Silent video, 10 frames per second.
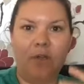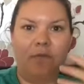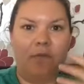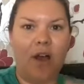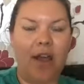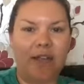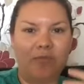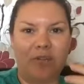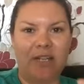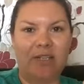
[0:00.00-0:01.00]

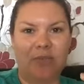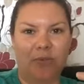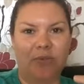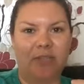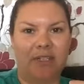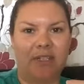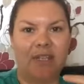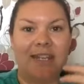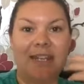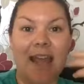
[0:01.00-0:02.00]
Find resources
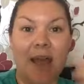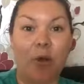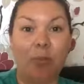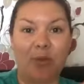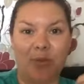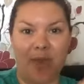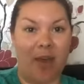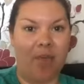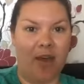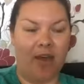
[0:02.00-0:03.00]
that can help you
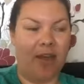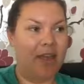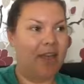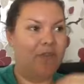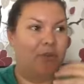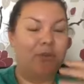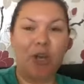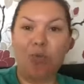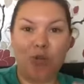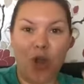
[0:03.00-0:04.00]
get there. If you
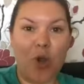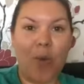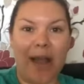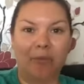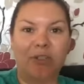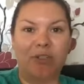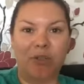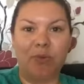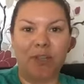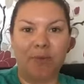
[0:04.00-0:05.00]
don't know how to
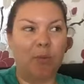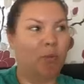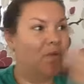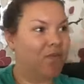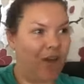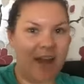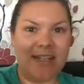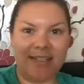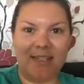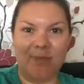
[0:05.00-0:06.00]
do something, we'll
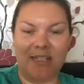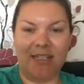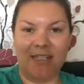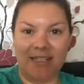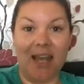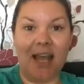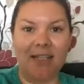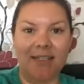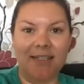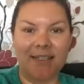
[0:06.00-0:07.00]
find somebody that
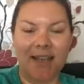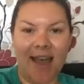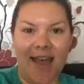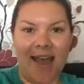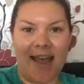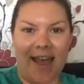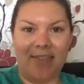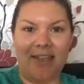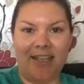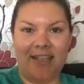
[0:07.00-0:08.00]
does
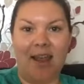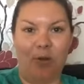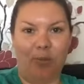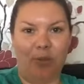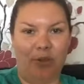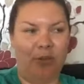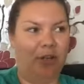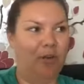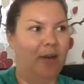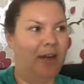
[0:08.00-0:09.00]
and that can help you.
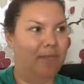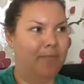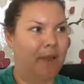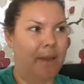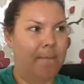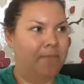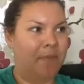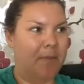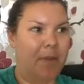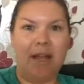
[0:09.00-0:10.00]

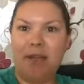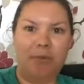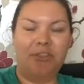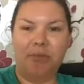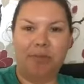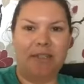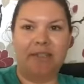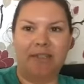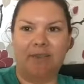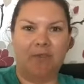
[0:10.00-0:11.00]
My coaching
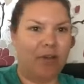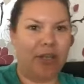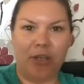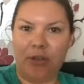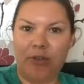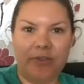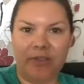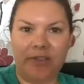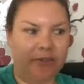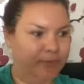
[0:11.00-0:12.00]
business is very new
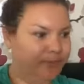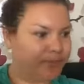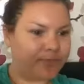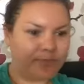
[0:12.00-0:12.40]
still.